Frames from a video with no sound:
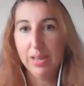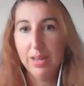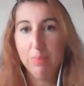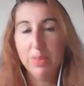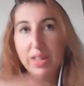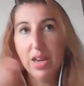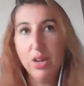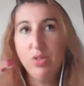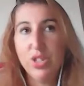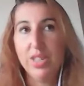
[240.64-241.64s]
Mm. But the
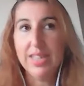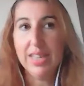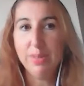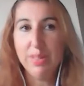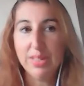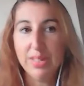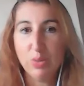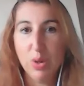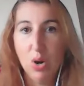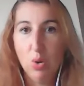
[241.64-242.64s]
coaching takes things to
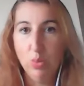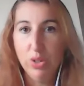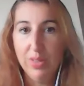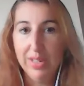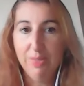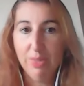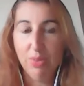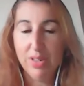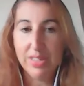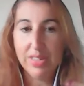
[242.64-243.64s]
a whole new
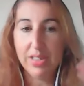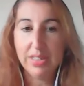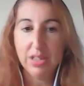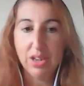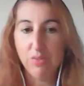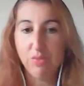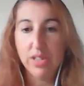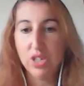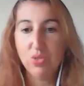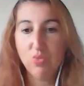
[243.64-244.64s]
level. It starts to kind mm. of
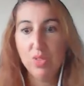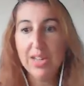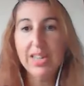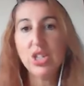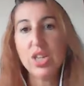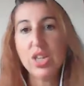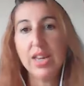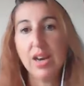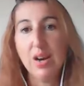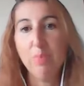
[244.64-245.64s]
really
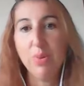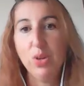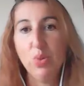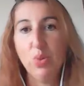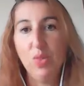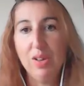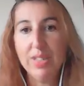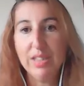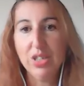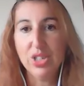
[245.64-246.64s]
shake up your
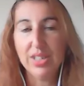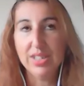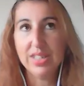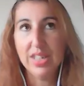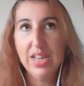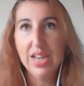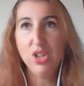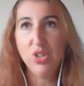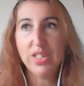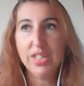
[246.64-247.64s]
foundations, and
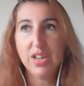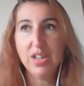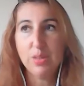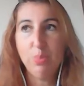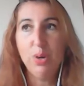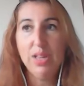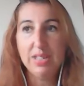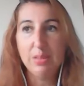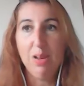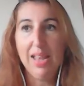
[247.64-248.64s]
you can start to put
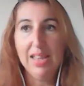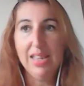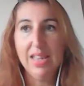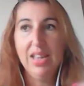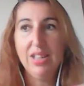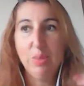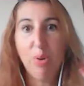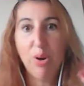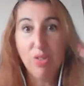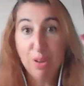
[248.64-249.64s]
into play the
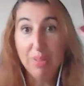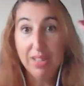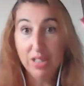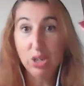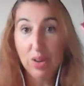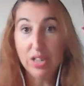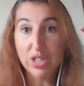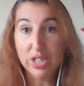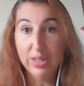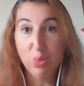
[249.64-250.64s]
programming that you
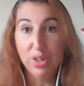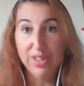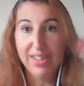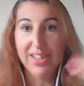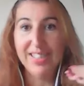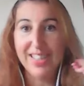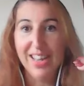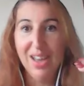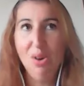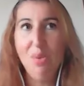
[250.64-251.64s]
actually want. And it's
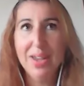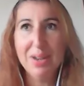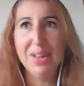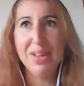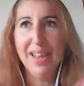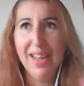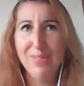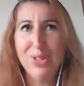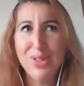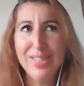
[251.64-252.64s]
like, oh my God, I have
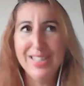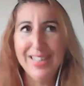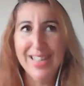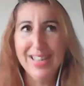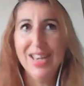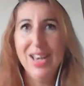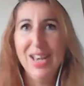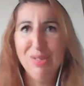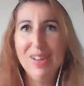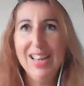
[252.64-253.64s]
a choice in this.
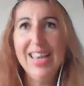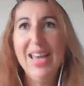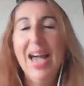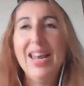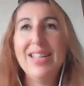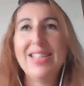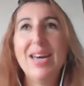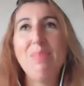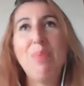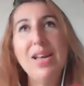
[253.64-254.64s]
Really? Yeah. And it's
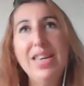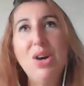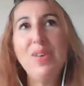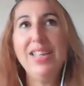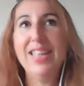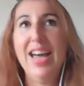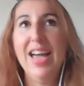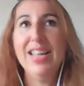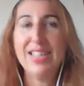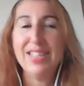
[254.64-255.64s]
like, by knowing that,
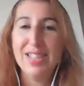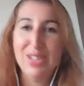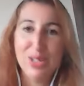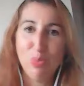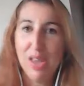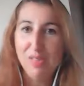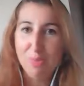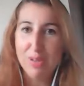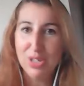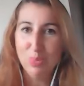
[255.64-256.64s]
it doesn't just wave a
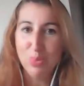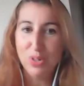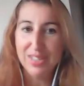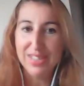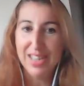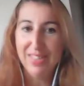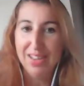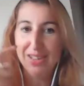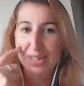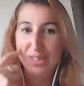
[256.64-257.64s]
magic wand and
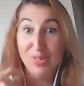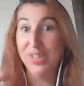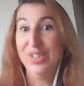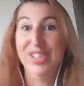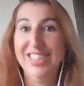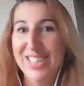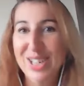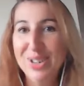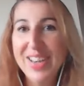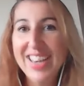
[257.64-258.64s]
then you can just
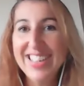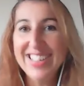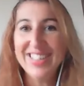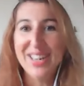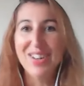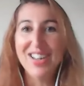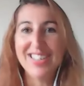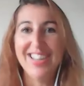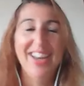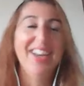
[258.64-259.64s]
do it. So
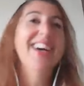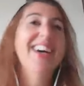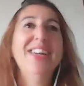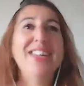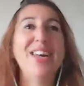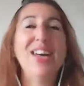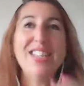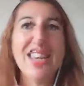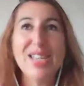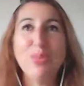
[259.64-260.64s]
that's like, you know, it
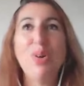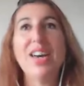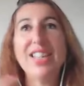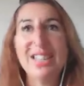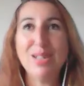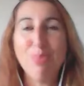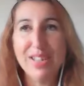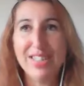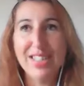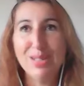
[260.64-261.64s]
takes work, it takes
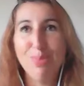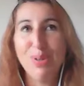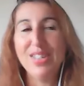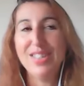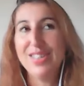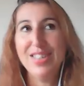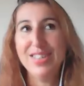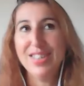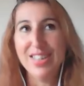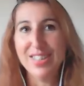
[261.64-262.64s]
practice, because yeah.
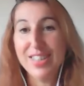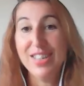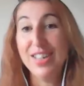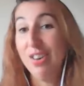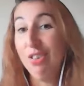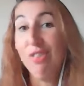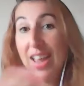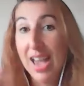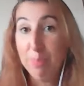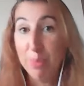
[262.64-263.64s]
you didn't create
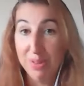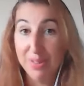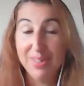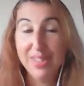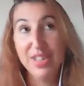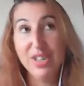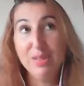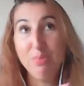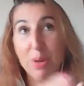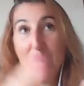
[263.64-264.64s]
happen. You know, you
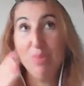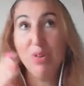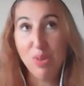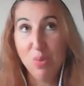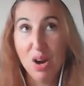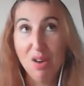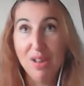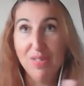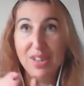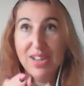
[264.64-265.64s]
didn't become who you are
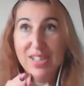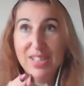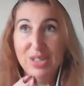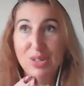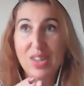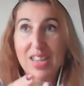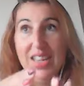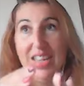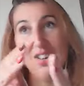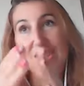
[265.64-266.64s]
overnight. So you
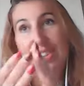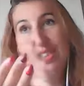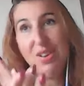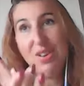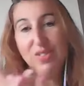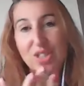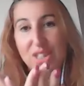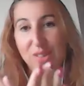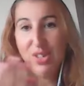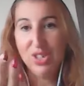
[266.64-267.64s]
can't kind of
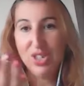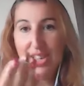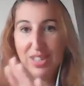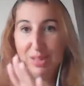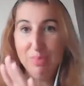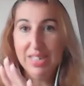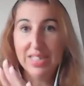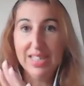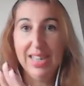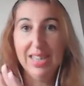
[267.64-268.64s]
shift and change
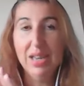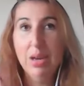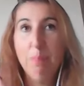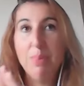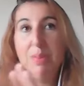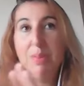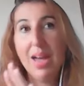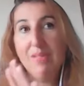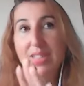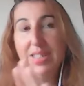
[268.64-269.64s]
immediately. But by yeah.
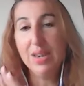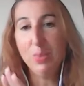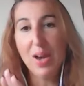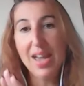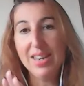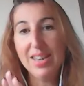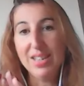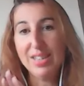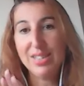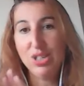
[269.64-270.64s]
having
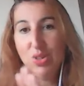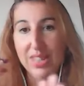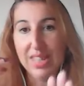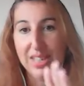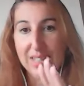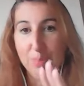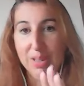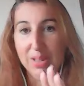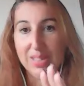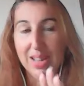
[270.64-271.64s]
awareness, you can then tap
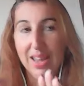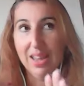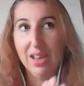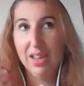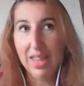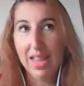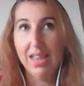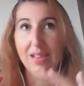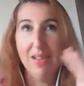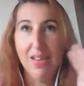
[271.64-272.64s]
into like,
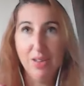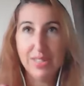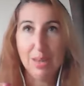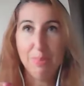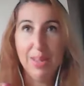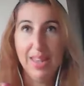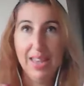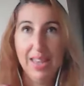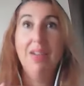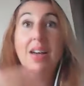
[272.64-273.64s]
okay, I know what's happening here.